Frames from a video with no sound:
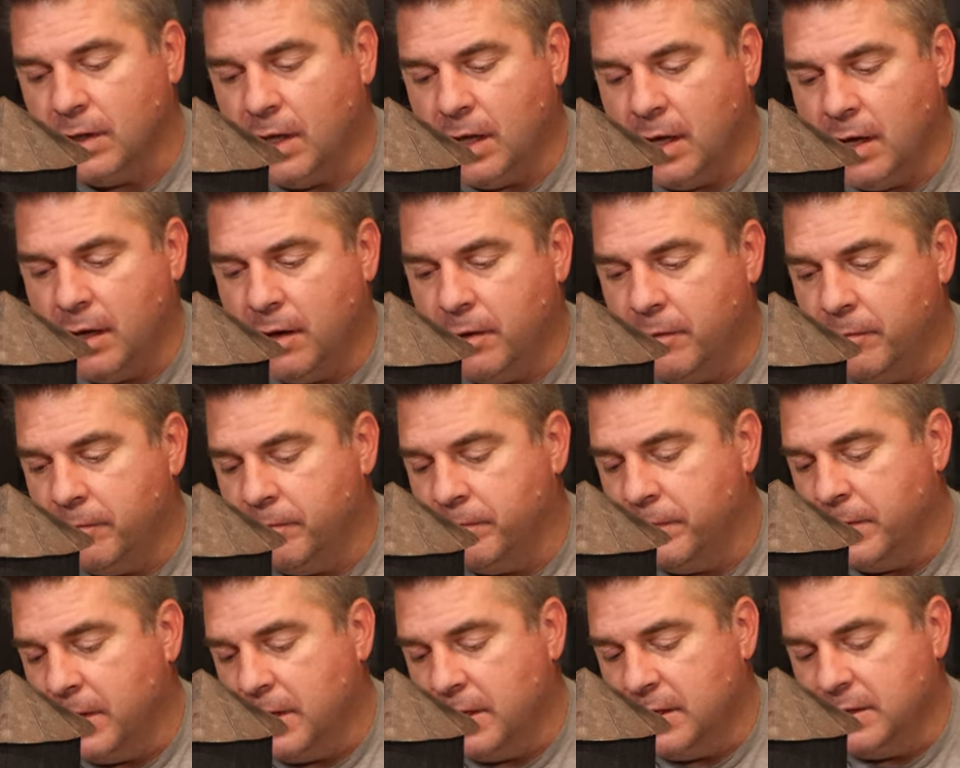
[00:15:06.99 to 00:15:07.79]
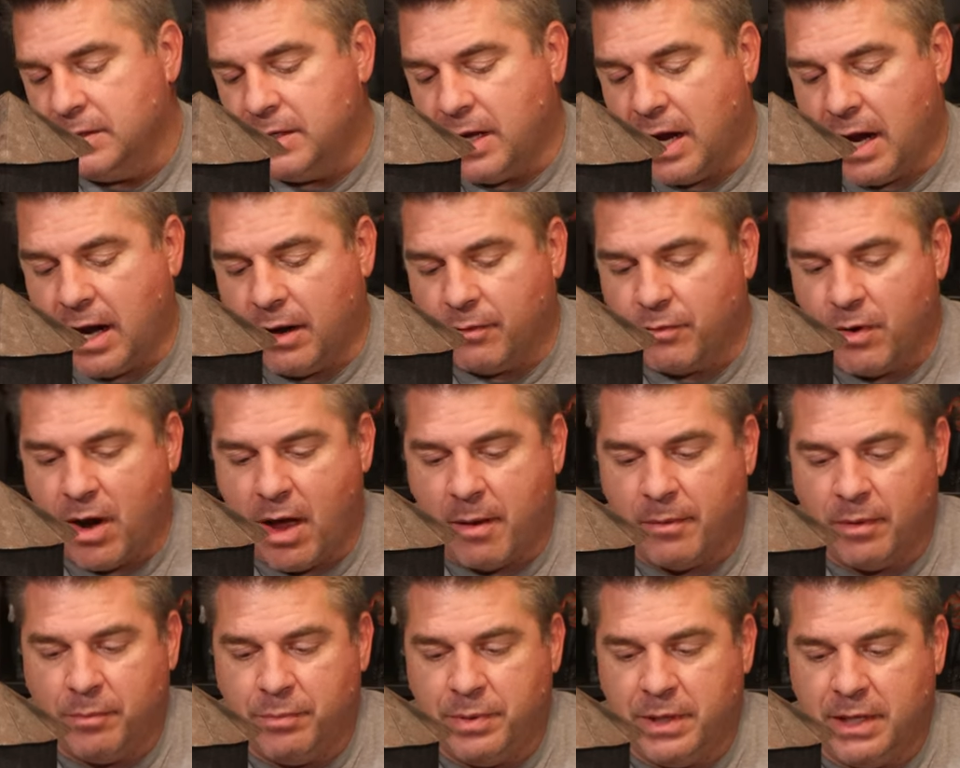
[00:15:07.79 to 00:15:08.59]
um,
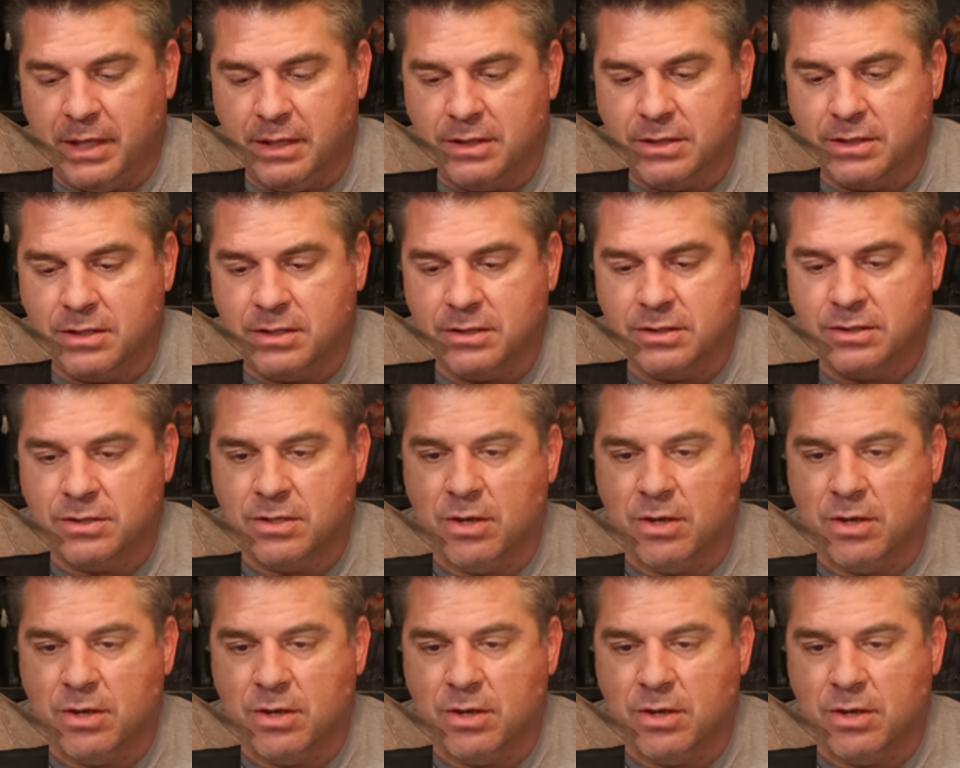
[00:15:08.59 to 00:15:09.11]
diorama piece.